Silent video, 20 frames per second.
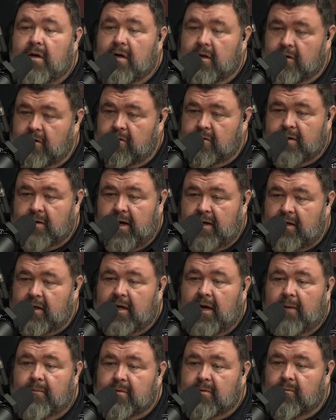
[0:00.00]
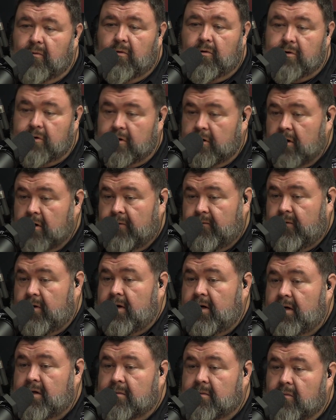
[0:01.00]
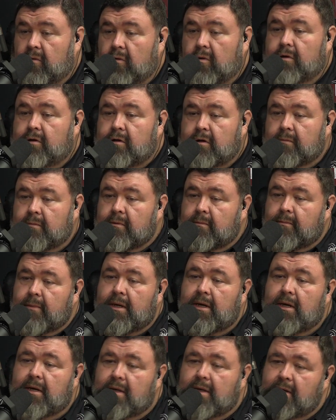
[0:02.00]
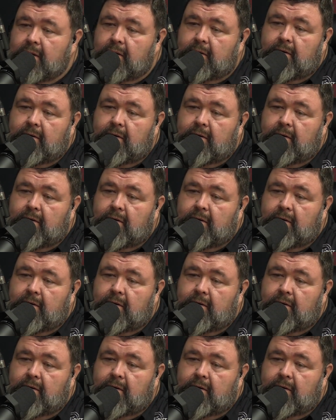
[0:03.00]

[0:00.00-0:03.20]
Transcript: and use that to keep some moisture on if you need some moisture. But man, uh,